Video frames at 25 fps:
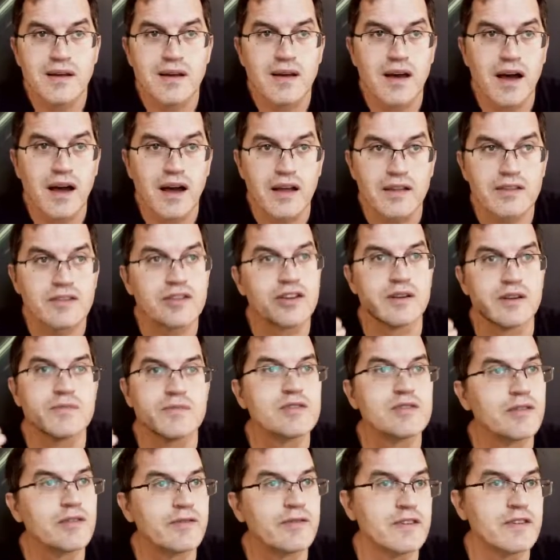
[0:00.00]
in terms
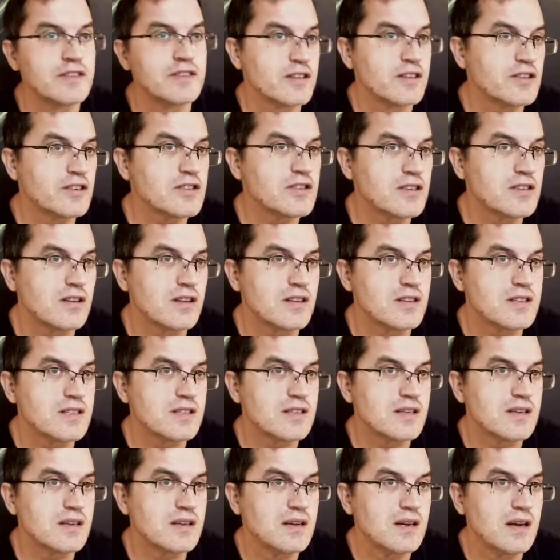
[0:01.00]
of insertion loss.
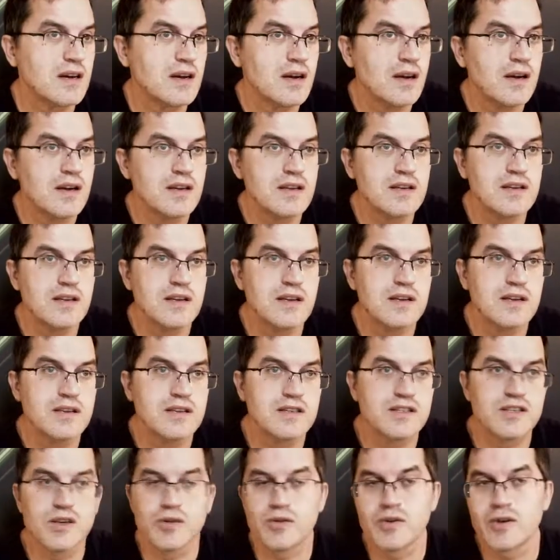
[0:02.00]

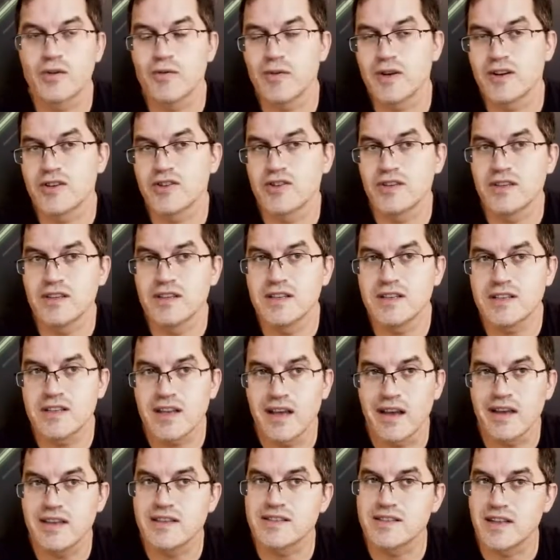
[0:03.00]
So the question is
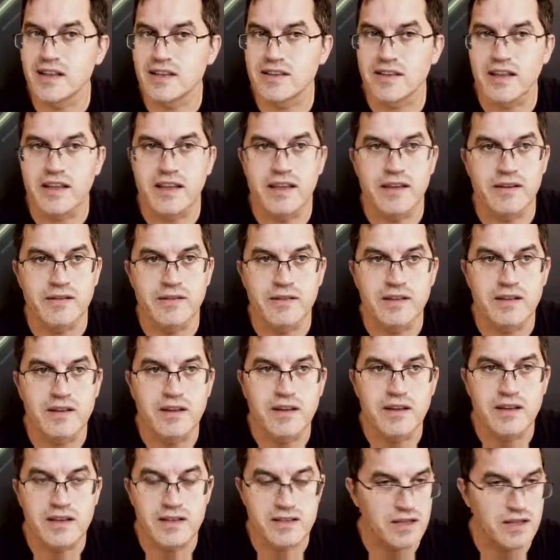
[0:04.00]

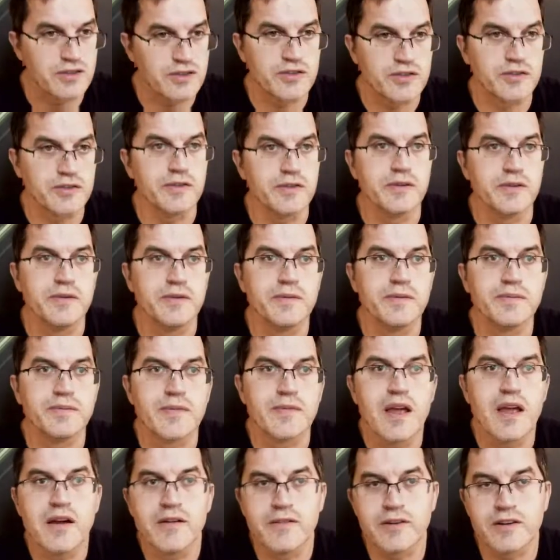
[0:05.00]
that true?
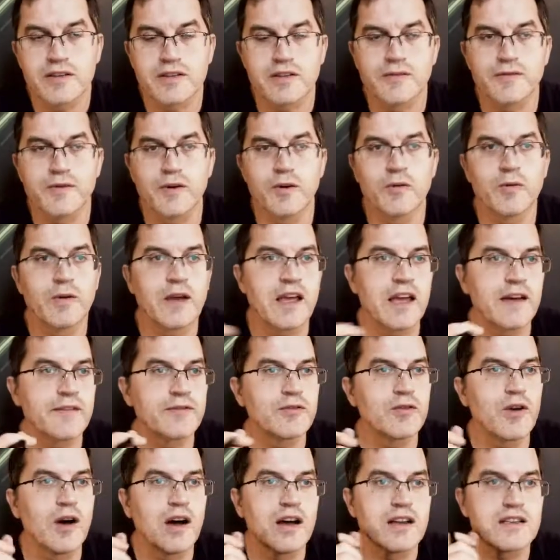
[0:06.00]
First of all, we have
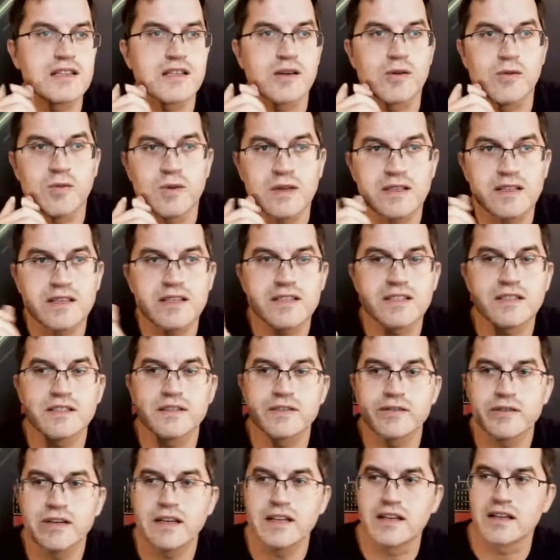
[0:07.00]
to ask, what is a
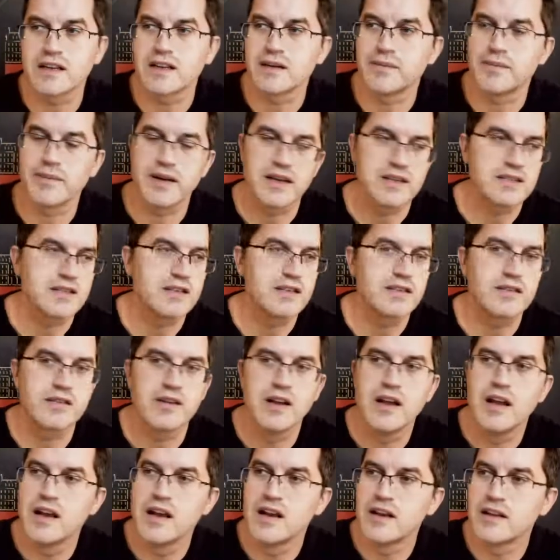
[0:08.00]
real capacitor?
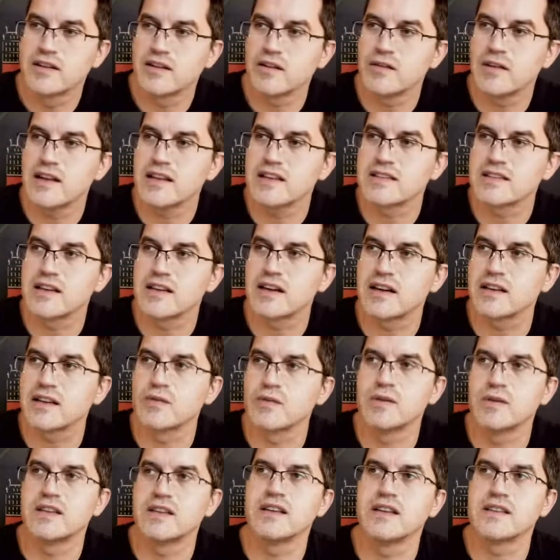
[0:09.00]
So let's start
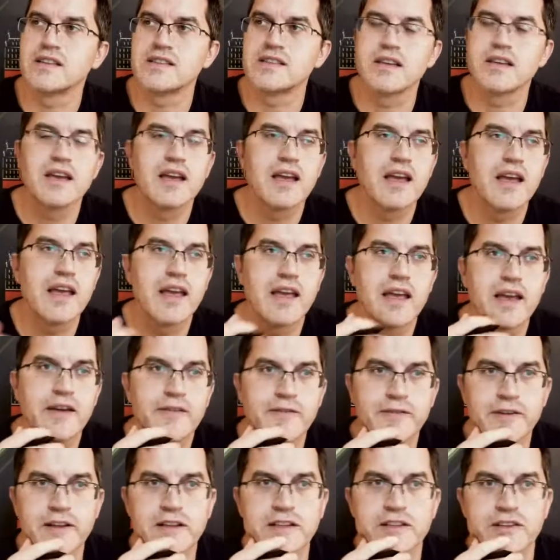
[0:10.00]
with this
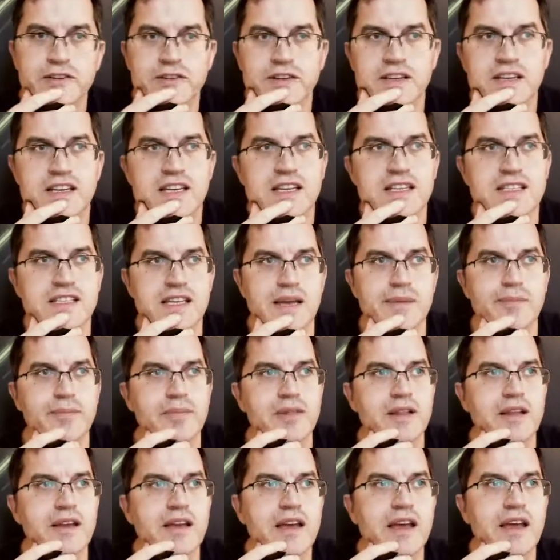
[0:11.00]
filtering example
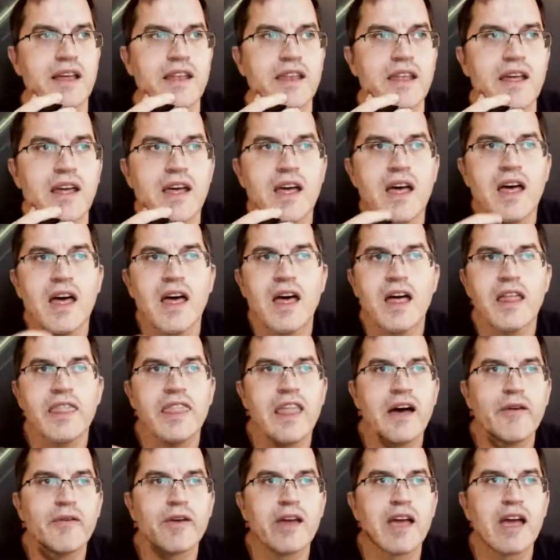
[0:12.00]
again.
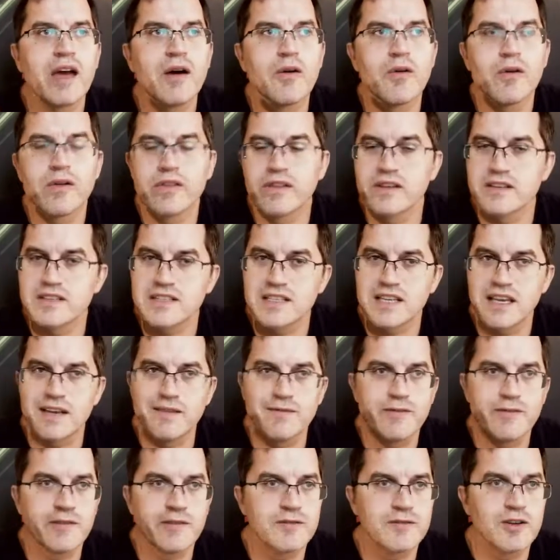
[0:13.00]
Now we have the same
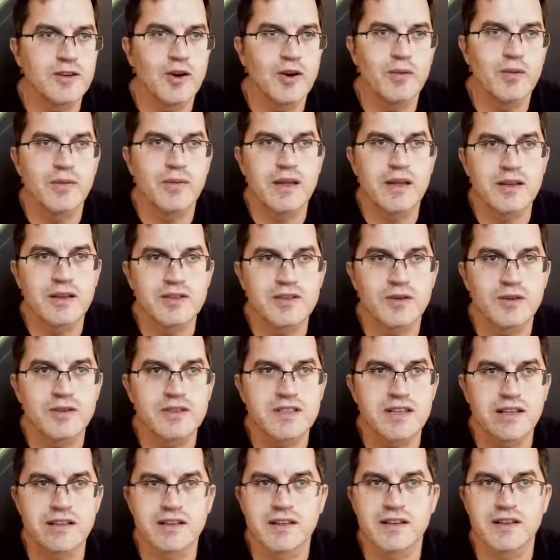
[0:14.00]
50 ohm source
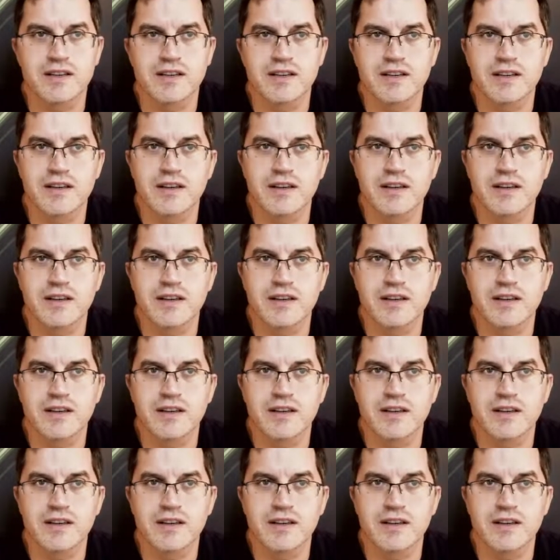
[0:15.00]
and the